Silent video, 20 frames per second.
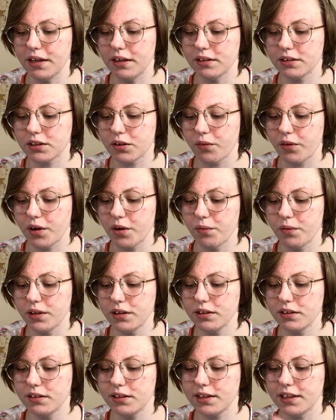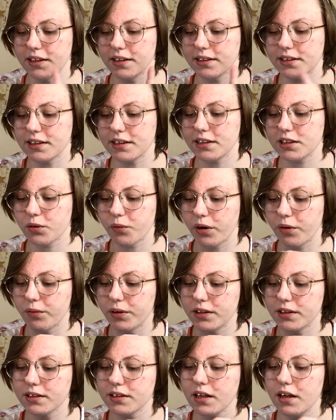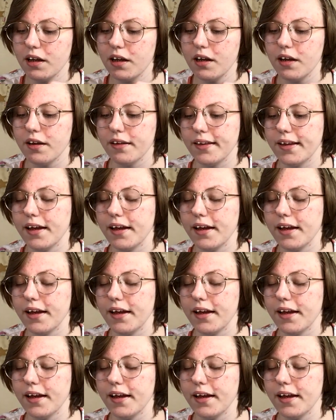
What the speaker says: main square ones, yeah, the city square ones.